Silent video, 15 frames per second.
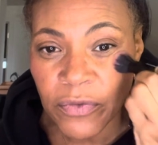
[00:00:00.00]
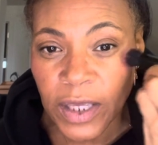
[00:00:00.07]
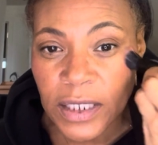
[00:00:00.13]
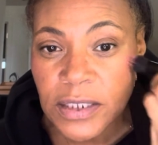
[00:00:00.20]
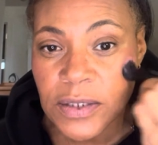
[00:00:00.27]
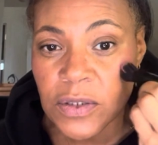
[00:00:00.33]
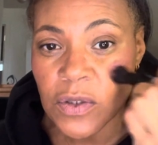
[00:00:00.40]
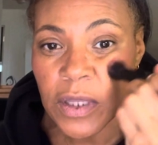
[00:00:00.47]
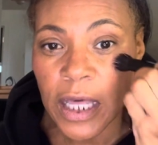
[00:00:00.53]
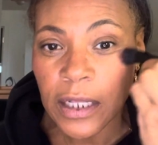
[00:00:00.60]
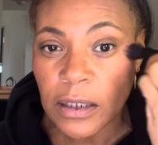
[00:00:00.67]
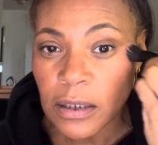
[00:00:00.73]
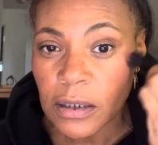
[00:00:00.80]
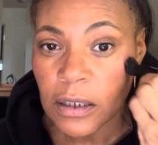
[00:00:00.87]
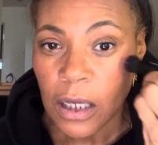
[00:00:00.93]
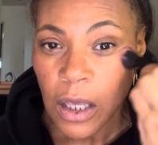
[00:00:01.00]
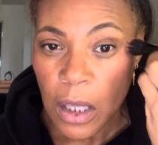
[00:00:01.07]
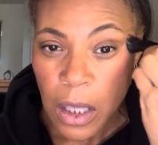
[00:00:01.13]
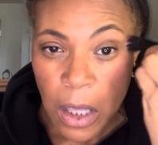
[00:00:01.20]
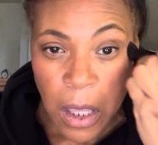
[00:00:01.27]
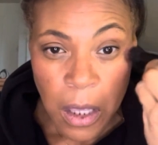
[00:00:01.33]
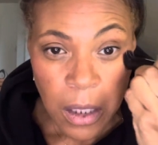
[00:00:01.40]
face so that it
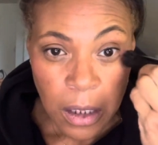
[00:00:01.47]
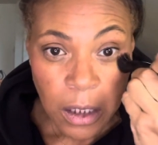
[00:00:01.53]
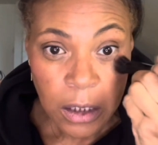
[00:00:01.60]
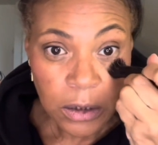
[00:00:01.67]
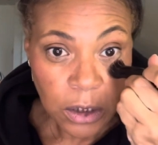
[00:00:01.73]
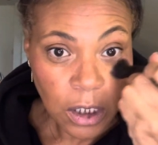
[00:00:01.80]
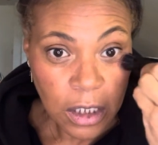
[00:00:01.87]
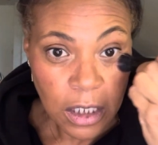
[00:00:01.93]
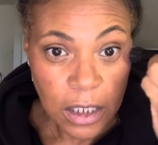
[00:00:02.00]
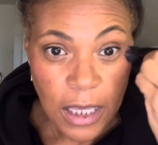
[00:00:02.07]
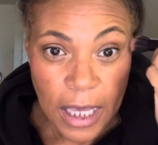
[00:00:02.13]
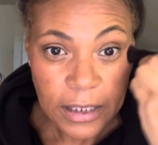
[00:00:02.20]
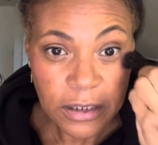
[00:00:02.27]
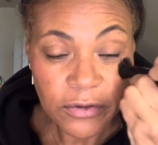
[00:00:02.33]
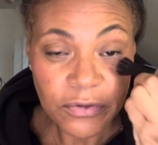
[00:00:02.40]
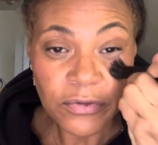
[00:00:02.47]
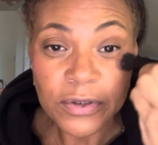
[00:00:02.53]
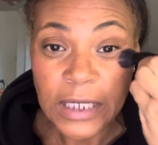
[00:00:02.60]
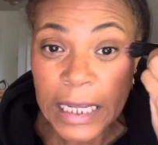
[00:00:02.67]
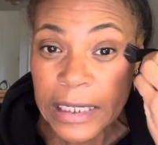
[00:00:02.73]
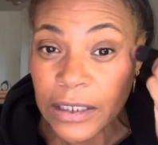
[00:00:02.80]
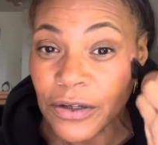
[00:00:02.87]
can look kind of
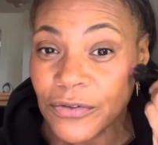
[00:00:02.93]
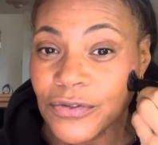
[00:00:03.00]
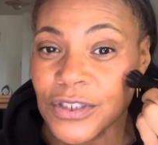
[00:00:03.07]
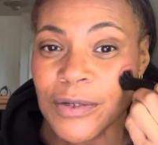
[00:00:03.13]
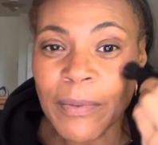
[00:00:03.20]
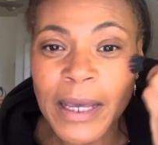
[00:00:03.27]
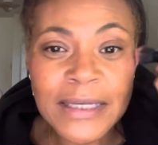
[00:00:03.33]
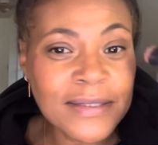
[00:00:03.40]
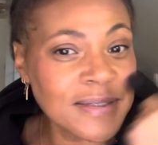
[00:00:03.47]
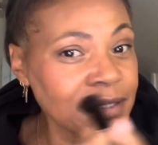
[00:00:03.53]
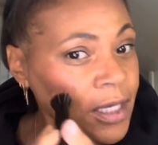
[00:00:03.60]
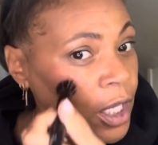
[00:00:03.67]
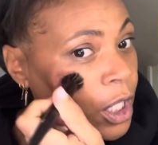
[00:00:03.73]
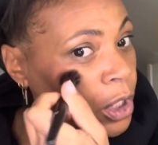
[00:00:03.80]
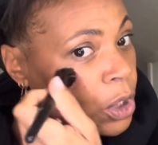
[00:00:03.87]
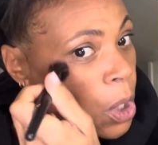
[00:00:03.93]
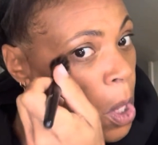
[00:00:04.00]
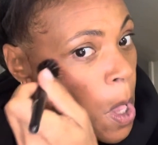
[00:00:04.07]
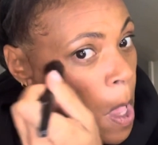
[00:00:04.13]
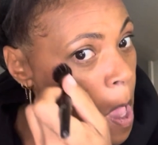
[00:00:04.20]
native to my skin.